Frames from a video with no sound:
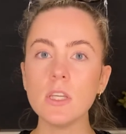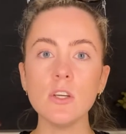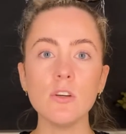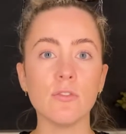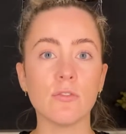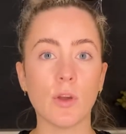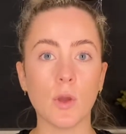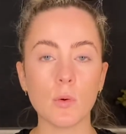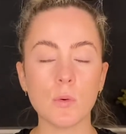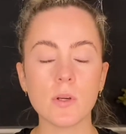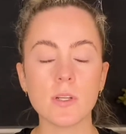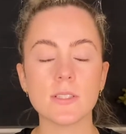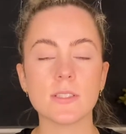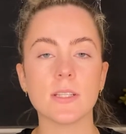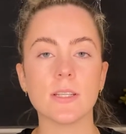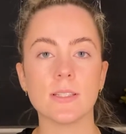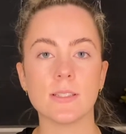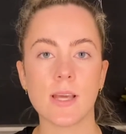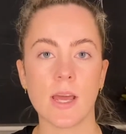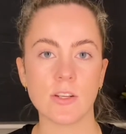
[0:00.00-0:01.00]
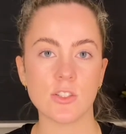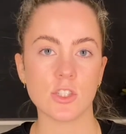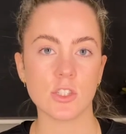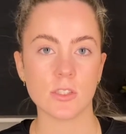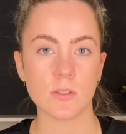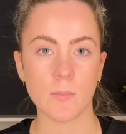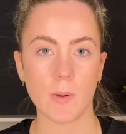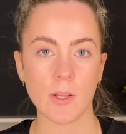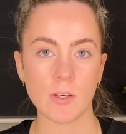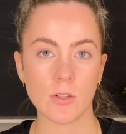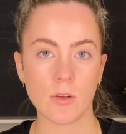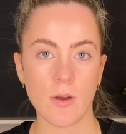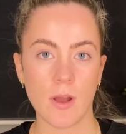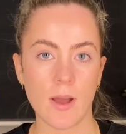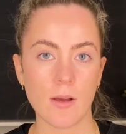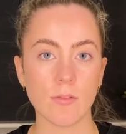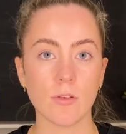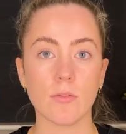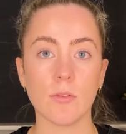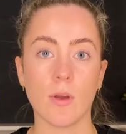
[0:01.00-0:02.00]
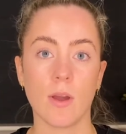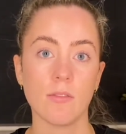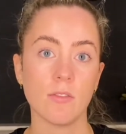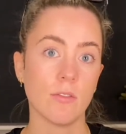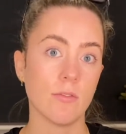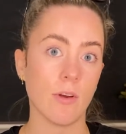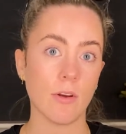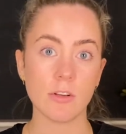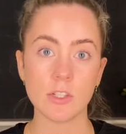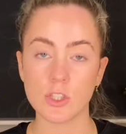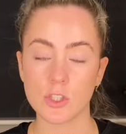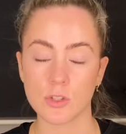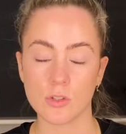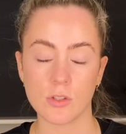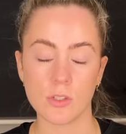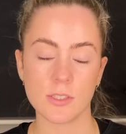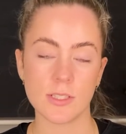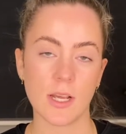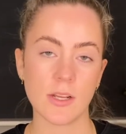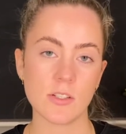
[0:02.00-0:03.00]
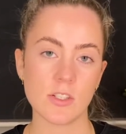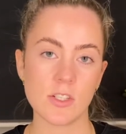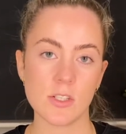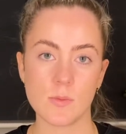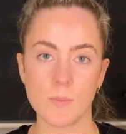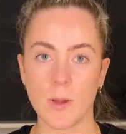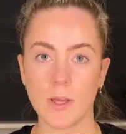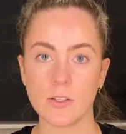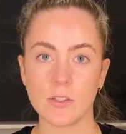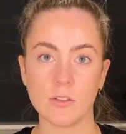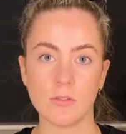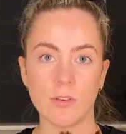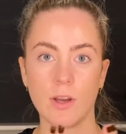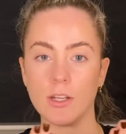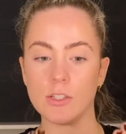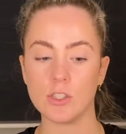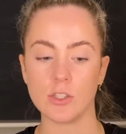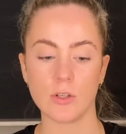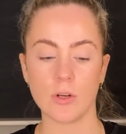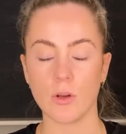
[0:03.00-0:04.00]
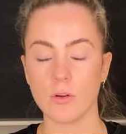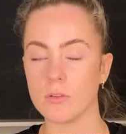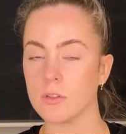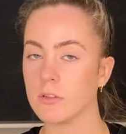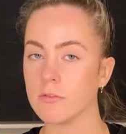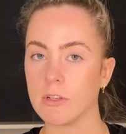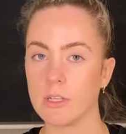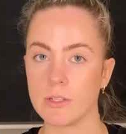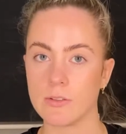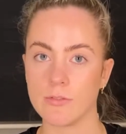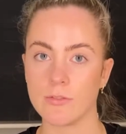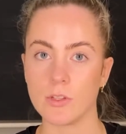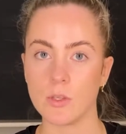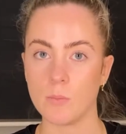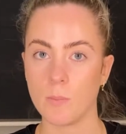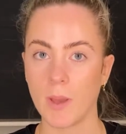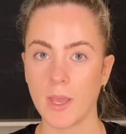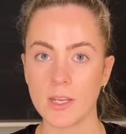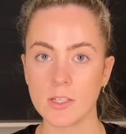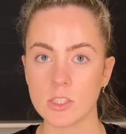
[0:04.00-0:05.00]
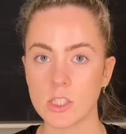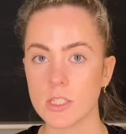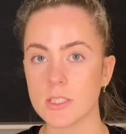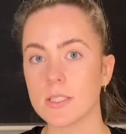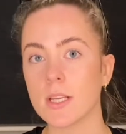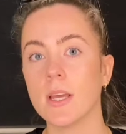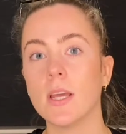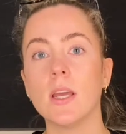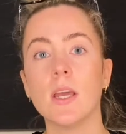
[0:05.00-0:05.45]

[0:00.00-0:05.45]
focus and attention span you have. If you have a very short attention span, you find you can only read a few pages,